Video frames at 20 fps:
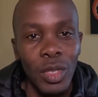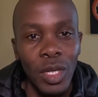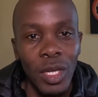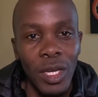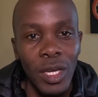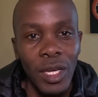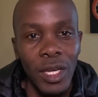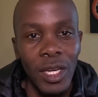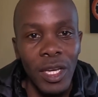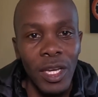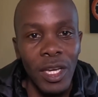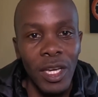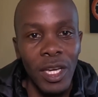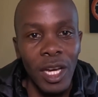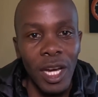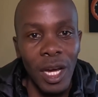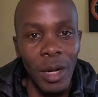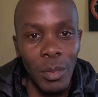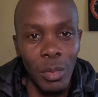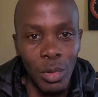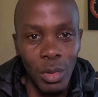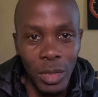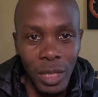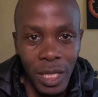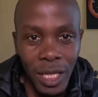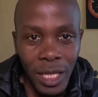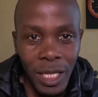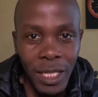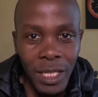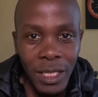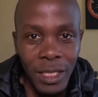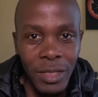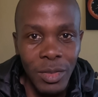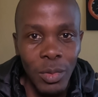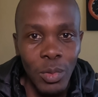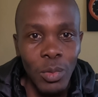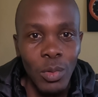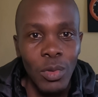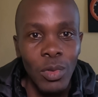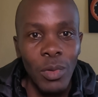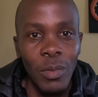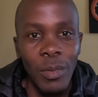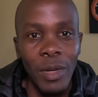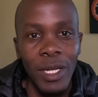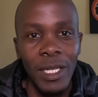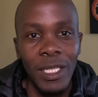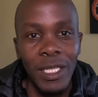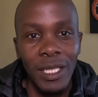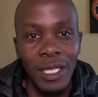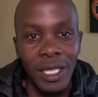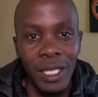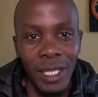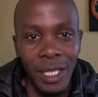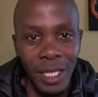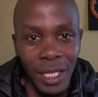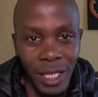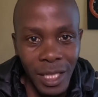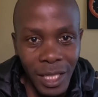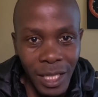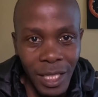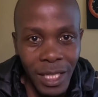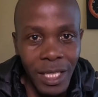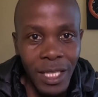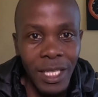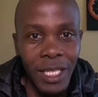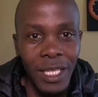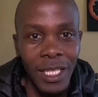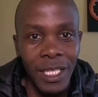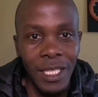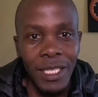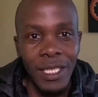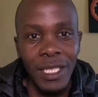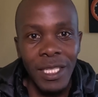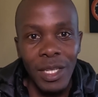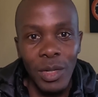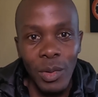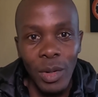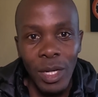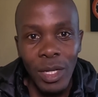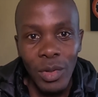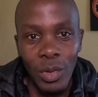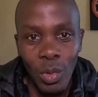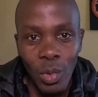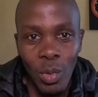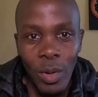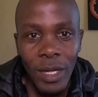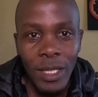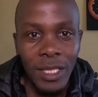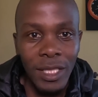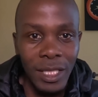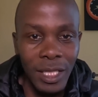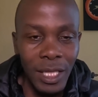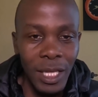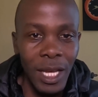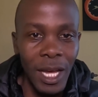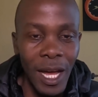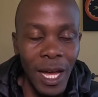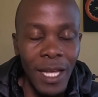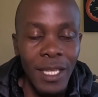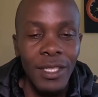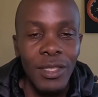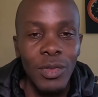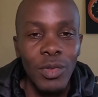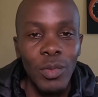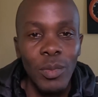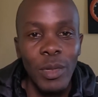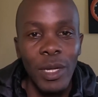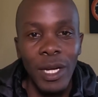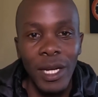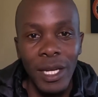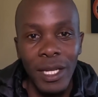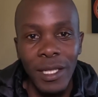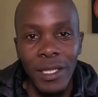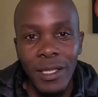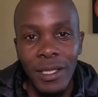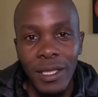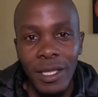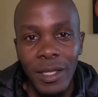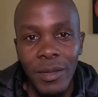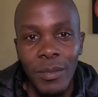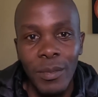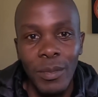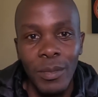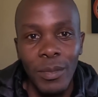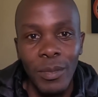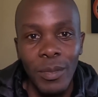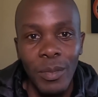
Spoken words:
I'm not against Ruto, but he is the one who wants us to be against him